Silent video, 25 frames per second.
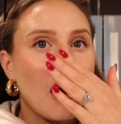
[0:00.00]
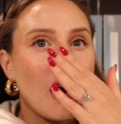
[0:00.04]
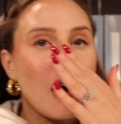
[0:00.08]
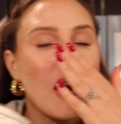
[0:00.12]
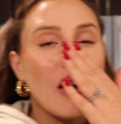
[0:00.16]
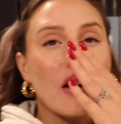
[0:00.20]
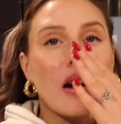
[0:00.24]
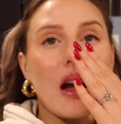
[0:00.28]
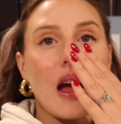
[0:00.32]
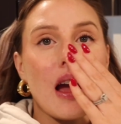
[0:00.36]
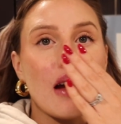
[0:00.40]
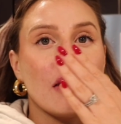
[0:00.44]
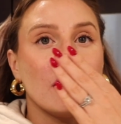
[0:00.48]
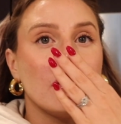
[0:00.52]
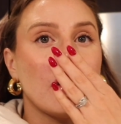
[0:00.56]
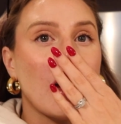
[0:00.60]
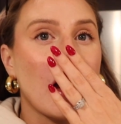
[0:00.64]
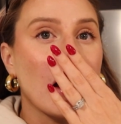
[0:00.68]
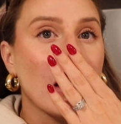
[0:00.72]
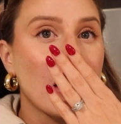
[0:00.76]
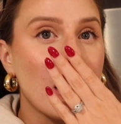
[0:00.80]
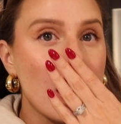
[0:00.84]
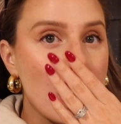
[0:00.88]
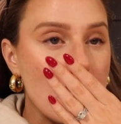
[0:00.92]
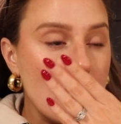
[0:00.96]
Okay, I'm
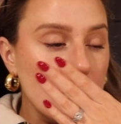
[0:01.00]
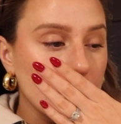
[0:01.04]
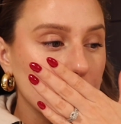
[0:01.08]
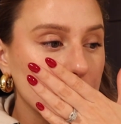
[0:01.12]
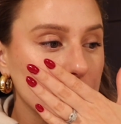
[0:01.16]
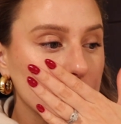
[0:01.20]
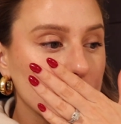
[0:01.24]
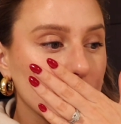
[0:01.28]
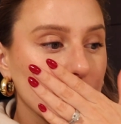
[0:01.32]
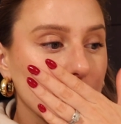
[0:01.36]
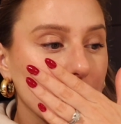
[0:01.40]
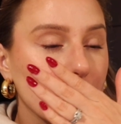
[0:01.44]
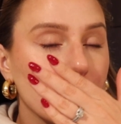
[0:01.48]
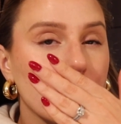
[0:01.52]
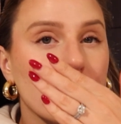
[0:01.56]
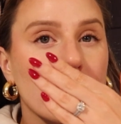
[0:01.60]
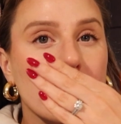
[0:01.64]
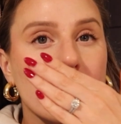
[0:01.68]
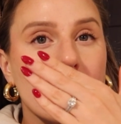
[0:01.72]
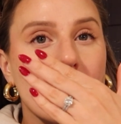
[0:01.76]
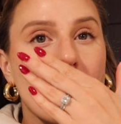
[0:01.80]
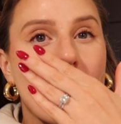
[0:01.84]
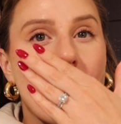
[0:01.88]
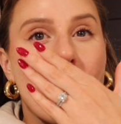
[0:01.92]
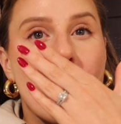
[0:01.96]
back home.
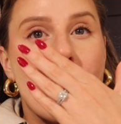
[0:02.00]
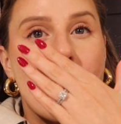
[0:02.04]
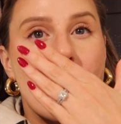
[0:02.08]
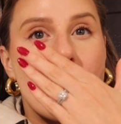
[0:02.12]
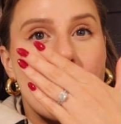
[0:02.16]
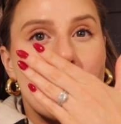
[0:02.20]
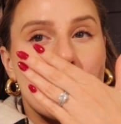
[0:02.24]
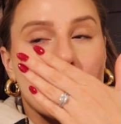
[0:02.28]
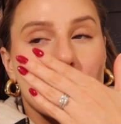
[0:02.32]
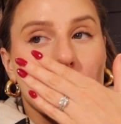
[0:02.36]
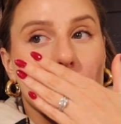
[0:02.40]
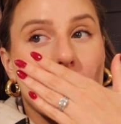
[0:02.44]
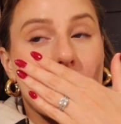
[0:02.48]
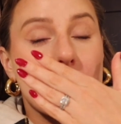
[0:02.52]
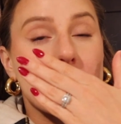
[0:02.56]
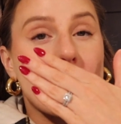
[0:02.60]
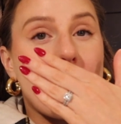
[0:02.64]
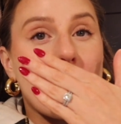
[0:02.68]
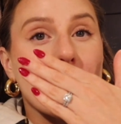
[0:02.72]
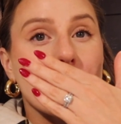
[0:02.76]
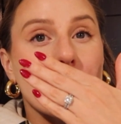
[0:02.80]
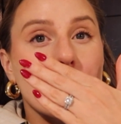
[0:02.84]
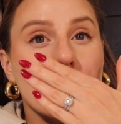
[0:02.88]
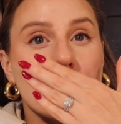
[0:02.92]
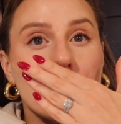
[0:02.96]
My
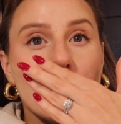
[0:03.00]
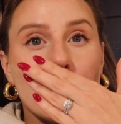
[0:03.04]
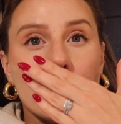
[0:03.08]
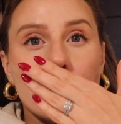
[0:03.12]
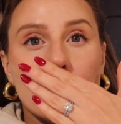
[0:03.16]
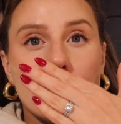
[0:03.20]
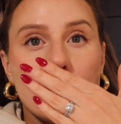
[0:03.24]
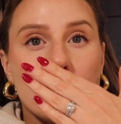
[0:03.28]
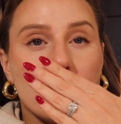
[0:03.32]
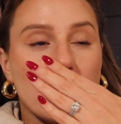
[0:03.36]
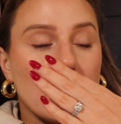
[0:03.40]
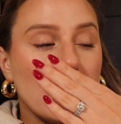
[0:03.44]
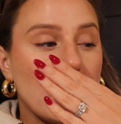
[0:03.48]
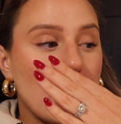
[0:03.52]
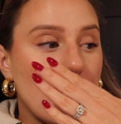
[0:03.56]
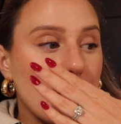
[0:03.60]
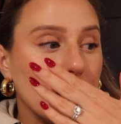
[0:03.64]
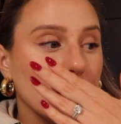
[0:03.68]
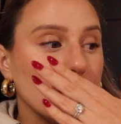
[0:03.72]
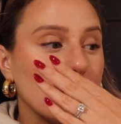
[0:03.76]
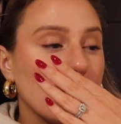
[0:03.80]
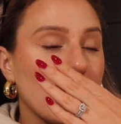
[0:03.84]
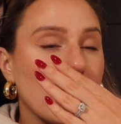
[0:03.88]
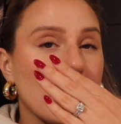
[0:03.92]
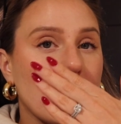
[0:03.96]
mouth is still super
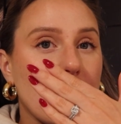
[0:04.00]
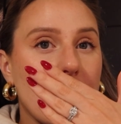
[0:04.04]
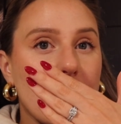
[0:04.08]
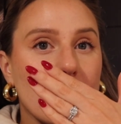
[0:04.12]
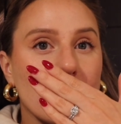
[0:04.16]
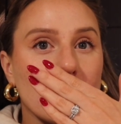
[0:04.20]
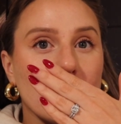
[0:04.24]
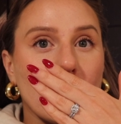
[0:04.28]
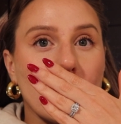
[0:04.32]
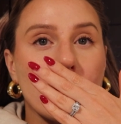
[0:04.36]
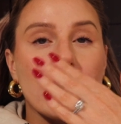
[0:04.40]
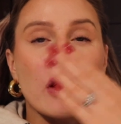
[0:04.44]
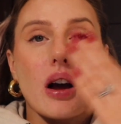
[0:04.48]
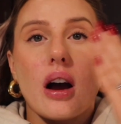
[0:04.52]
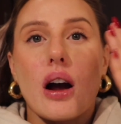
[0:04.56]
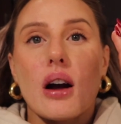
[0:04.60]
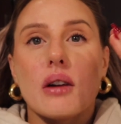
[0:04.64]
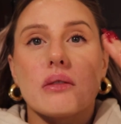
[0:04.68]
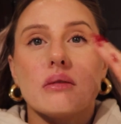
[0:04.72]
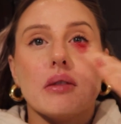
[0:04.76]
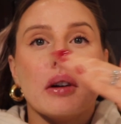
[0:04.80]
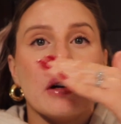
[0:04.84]
numb, so I can't really talk,